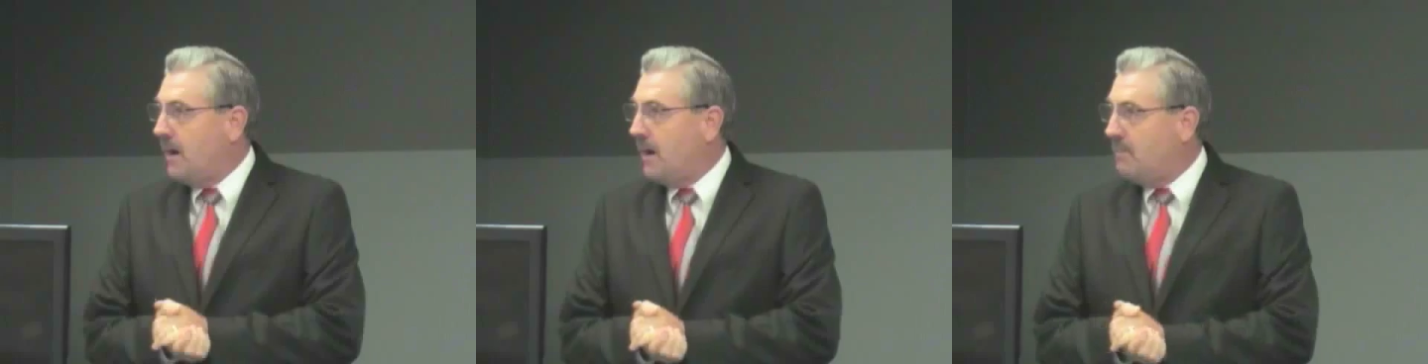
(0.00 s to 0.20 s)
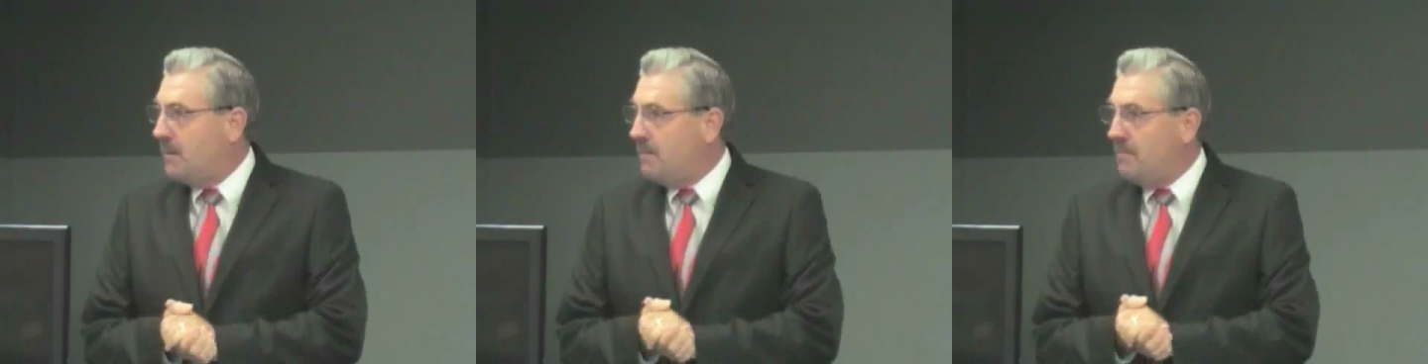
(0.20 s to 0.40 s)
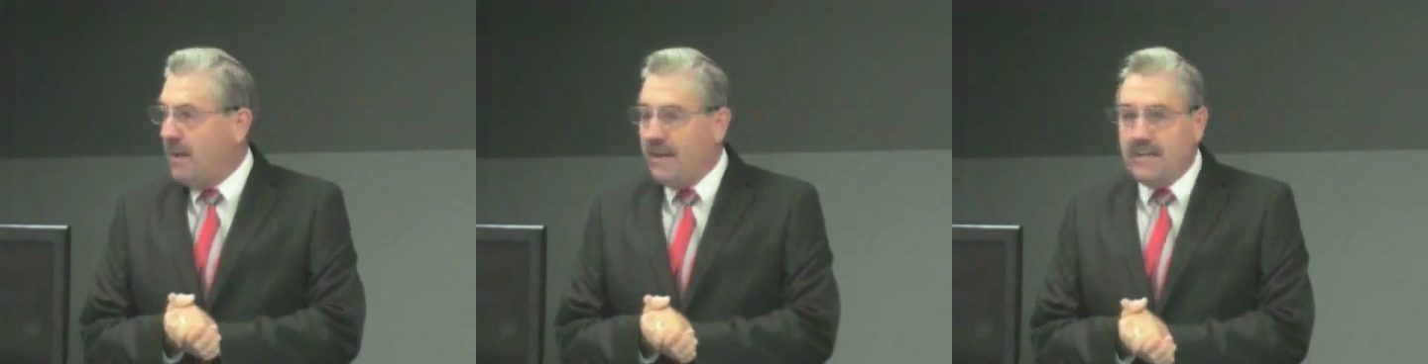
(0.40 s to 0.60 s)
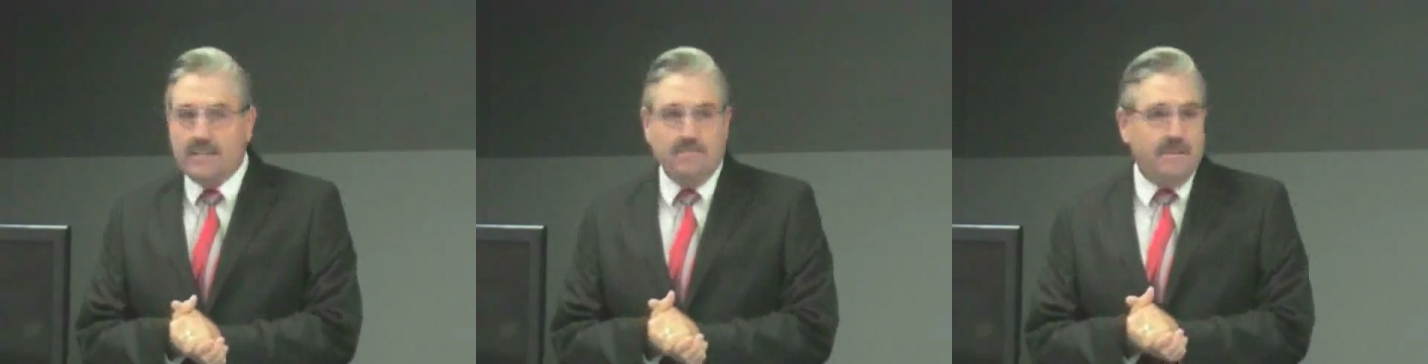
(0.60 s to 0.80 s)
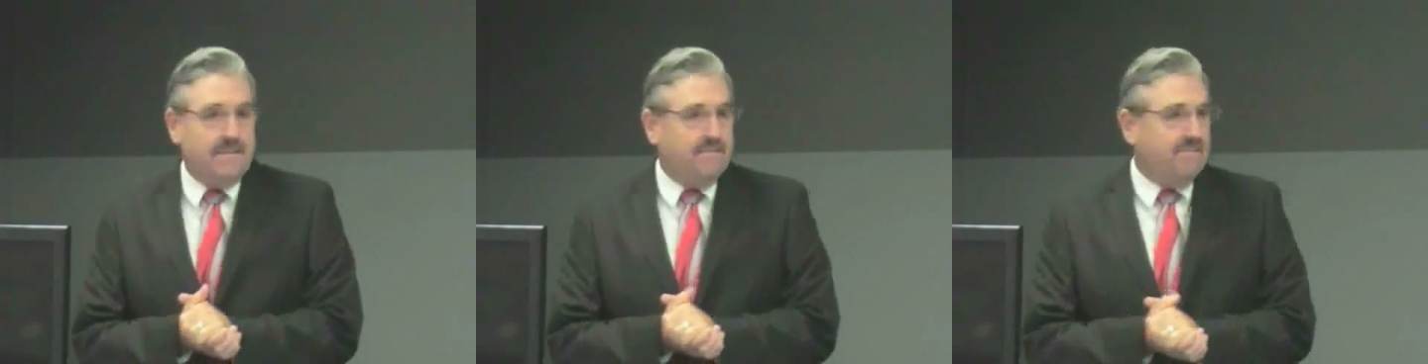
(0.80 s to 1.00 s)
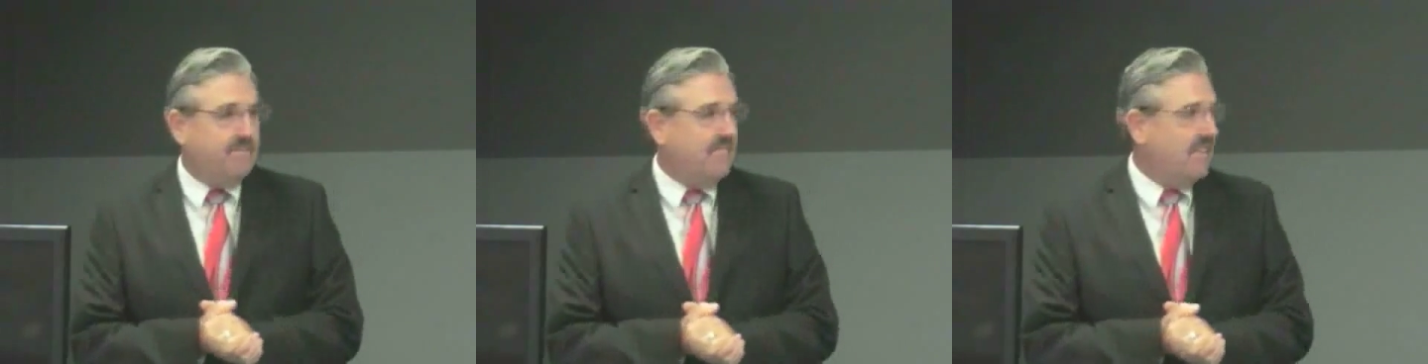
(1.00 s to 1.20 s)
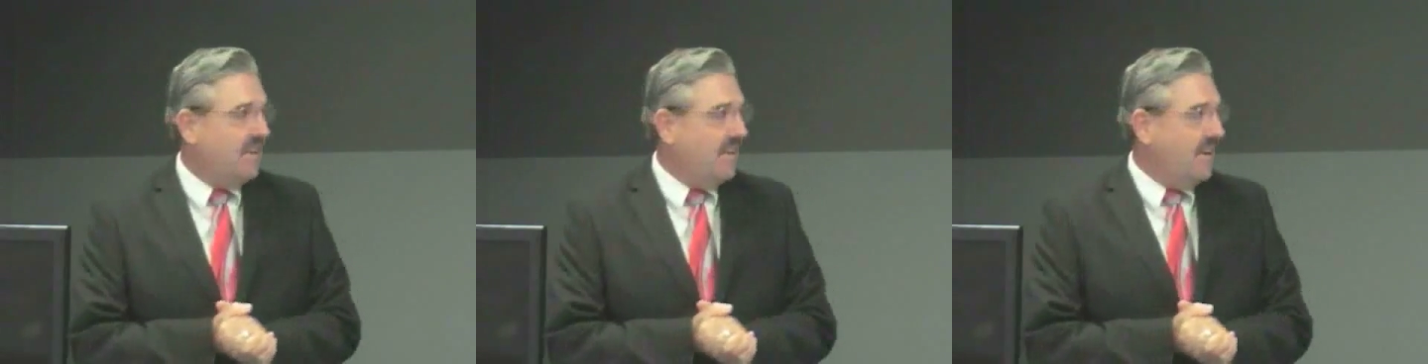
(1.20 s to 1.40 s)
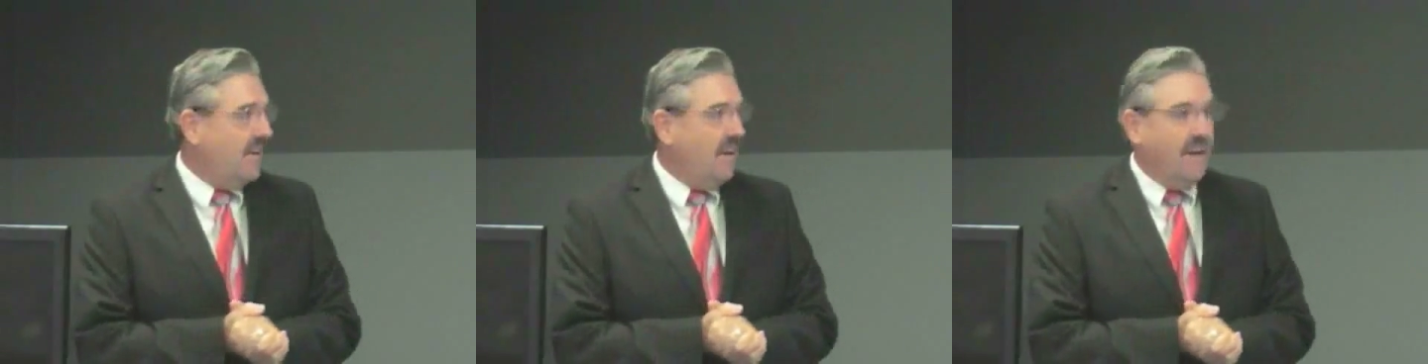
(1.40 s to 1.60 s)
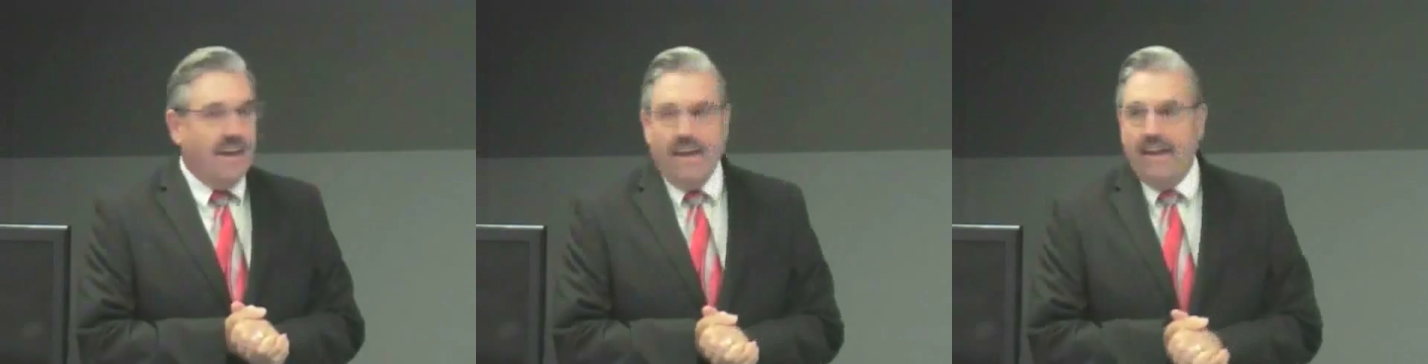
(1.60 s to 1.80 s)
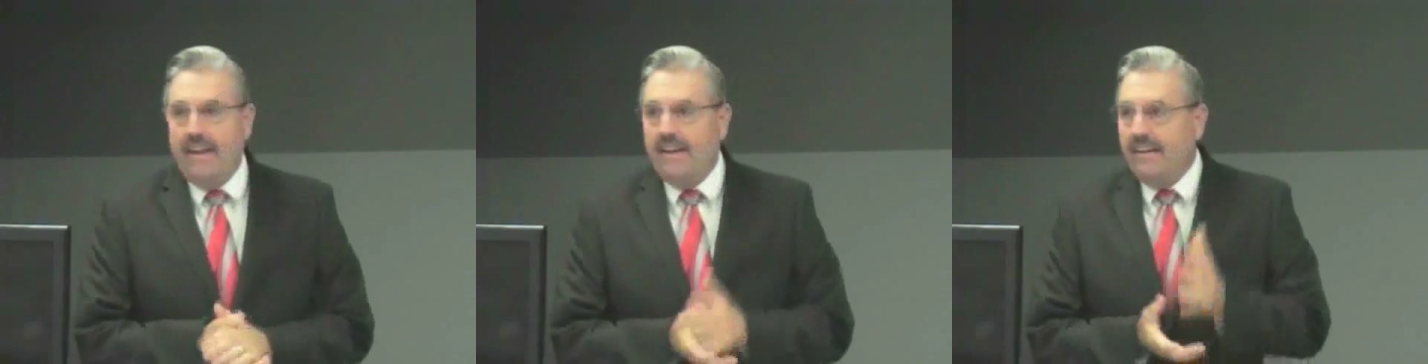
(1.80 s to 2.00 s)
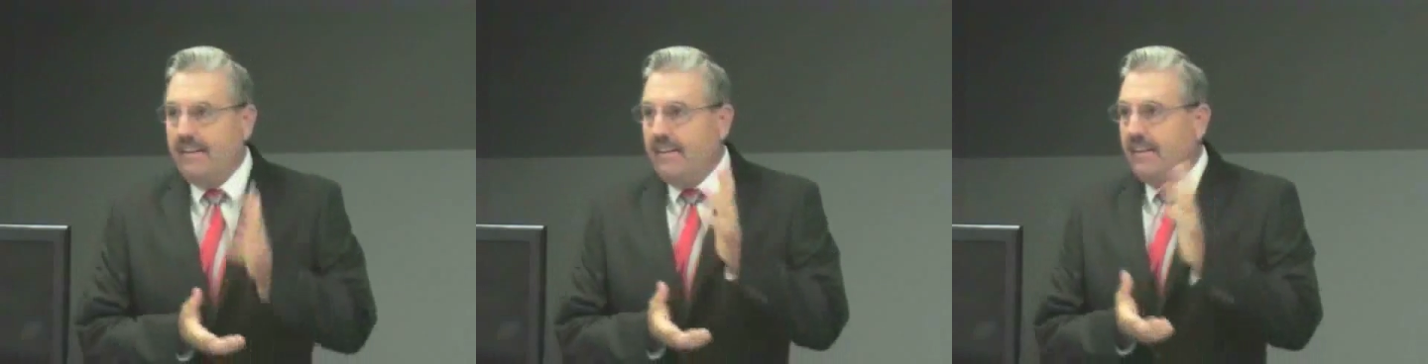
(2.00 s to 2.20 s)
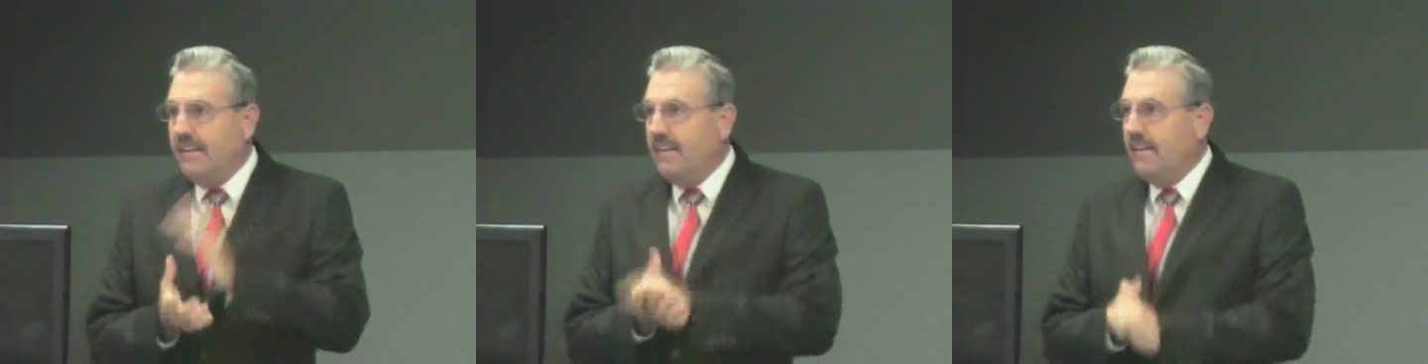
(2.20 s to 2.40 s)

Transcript: Property Management, and